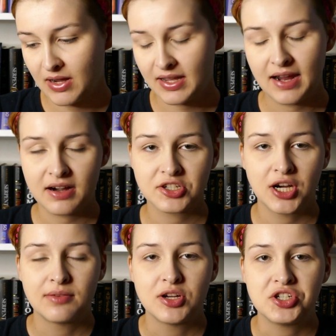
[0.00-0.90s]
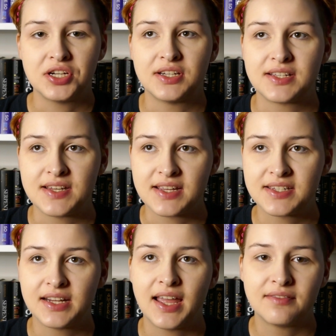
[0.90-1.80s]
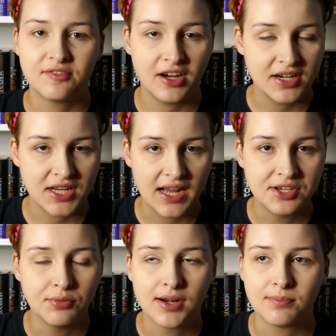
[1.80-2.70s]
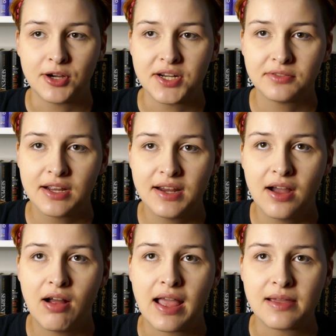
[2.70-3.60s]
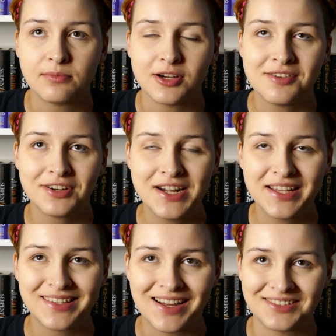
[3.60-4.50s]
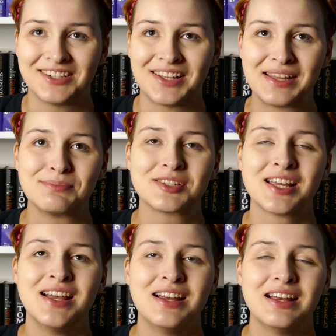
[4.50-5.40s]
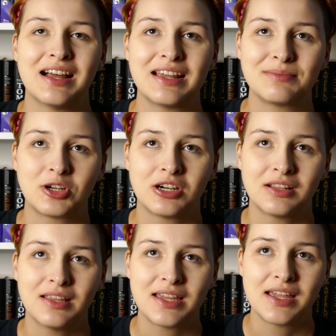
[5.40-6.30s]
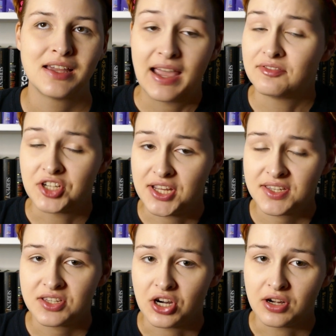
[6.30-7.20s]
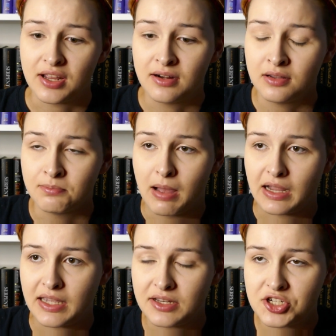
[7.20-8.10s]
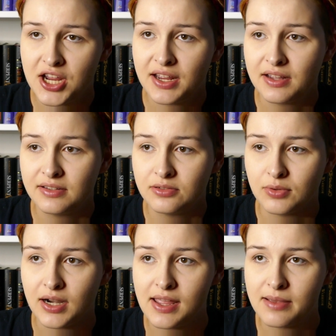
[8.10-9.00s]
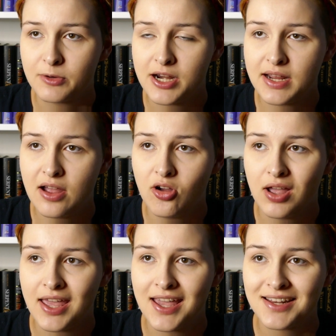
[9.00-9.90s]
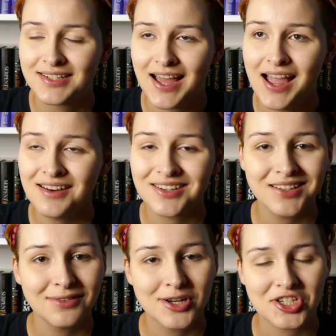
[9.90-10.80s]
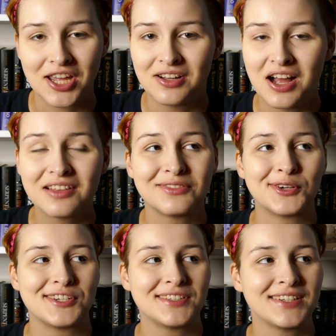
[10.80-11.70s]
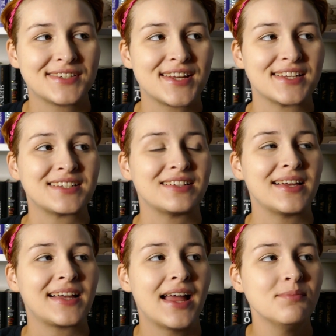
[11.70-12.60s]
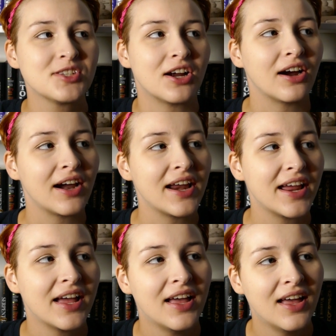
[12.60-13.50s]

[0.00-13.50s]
a character I wish didn't exist. Again, very tied to what I'm reading right now. I am rereading The Hunger Games. I've just started Mockingjay, where I am right now, and I really wish Gale Hawthorne didn't exist. Like, I'm sorry.